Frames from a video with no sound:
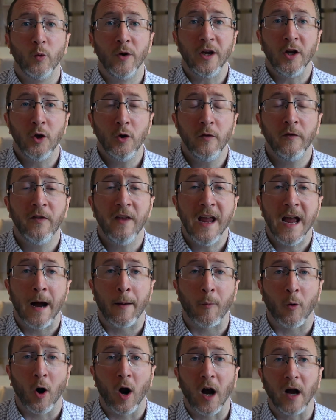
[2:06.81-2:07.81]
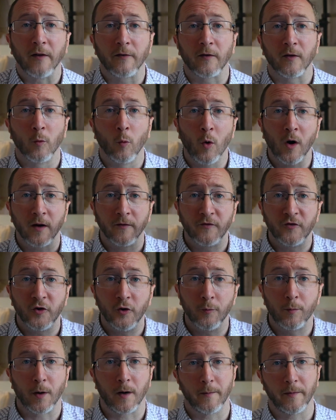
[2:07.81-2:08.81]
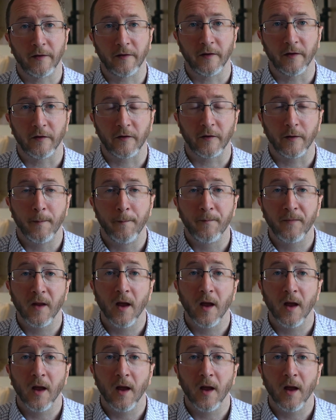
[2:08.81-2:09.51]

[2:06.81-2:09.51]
we use the MRI for one of two purposes: